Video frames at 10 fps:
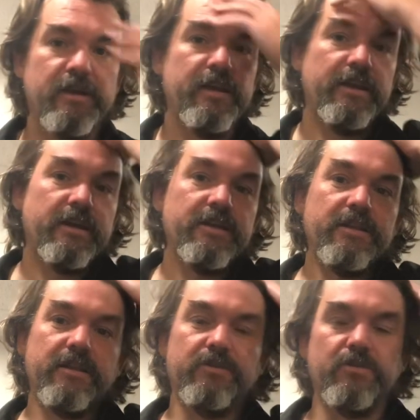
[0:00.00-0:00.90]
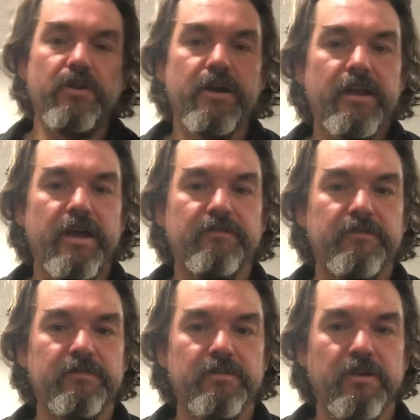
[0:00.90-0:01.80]
And I do not have
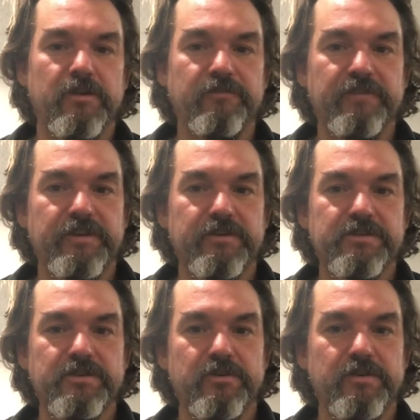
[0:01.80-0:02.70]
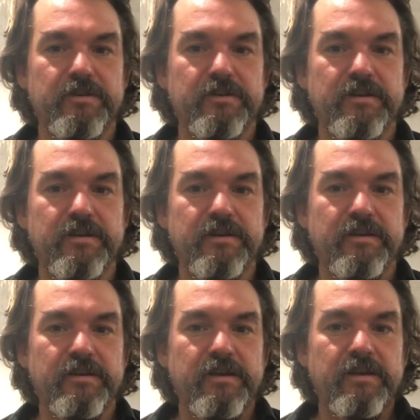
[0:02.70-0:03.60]
long fingers, so
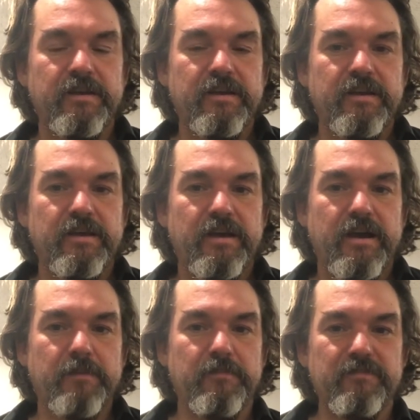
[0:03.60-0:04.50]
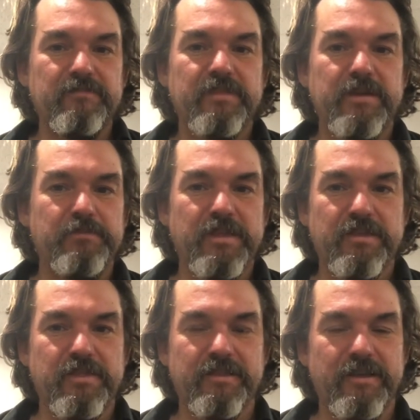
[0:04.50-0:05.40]
I'm keeping that
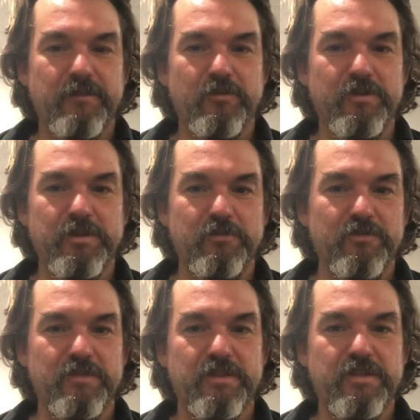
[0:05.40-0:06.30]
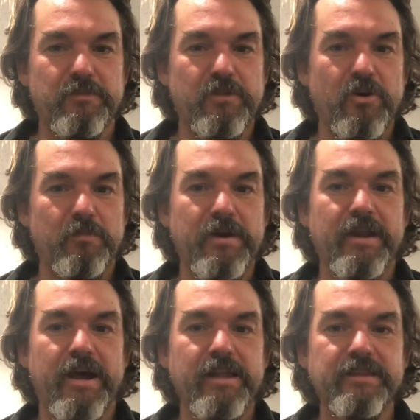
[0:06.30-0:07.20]
I'm really moving the thumb low, but
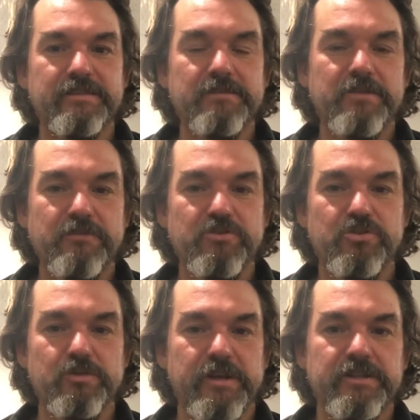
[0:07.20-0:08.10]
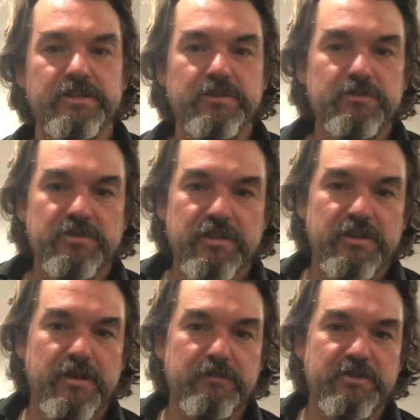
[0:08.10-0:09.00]
I sometimes do like to use the
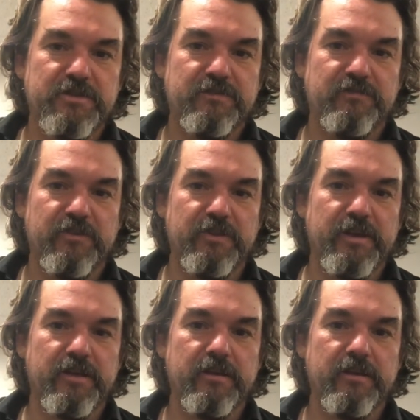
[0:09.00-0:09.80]
thumb just for like